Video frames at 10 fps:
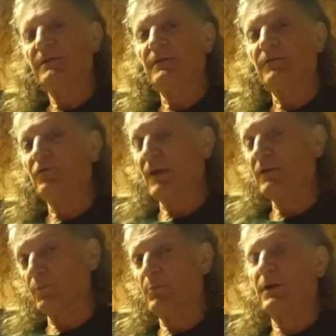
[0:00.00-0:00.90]
the
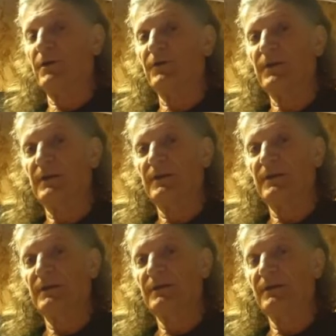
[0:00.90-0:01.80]
second part
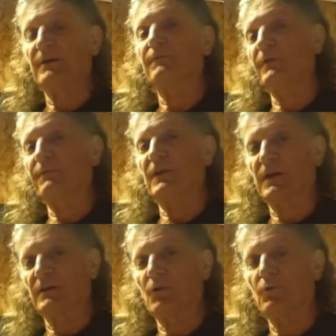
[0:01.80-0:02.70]
of living
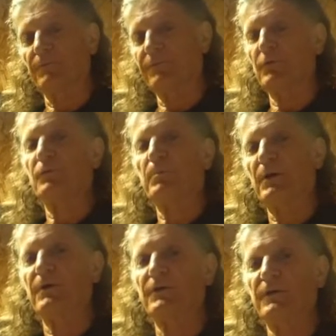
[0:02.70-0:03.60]
on gold. First
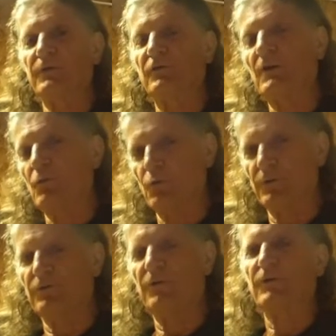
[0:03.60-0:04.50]
part is
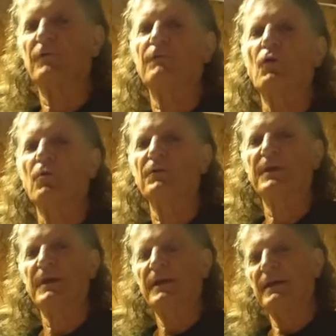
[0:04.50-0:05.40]
origins of
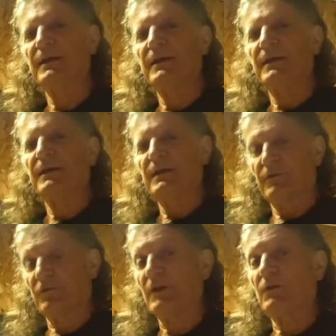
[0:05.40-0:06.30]
gold,
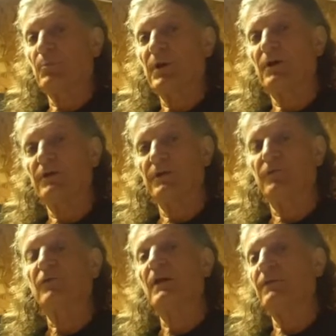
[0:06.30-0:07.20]
second part
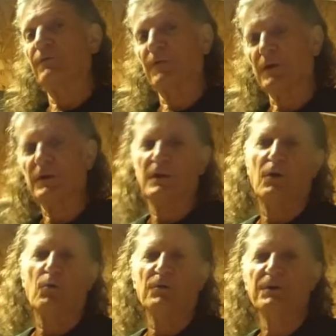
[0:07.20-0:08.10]
is finding
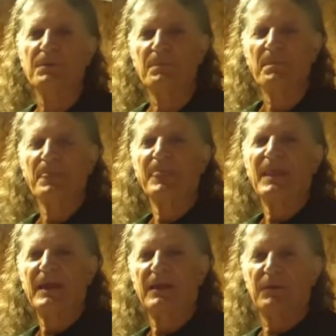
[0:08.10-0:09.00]
gold,
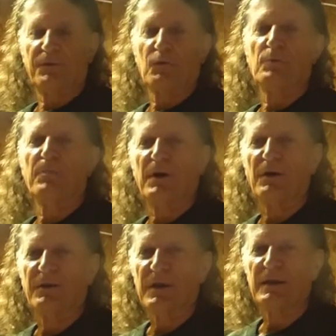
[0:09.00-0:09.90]
and the third
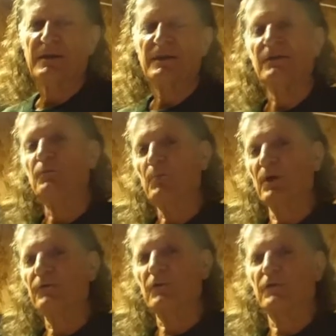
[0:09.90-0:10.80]
part is
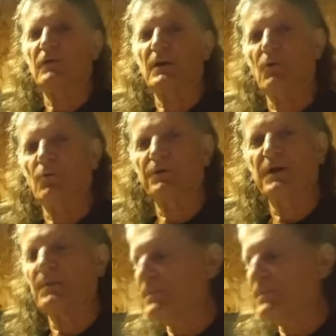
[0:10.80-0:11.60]
processing gold.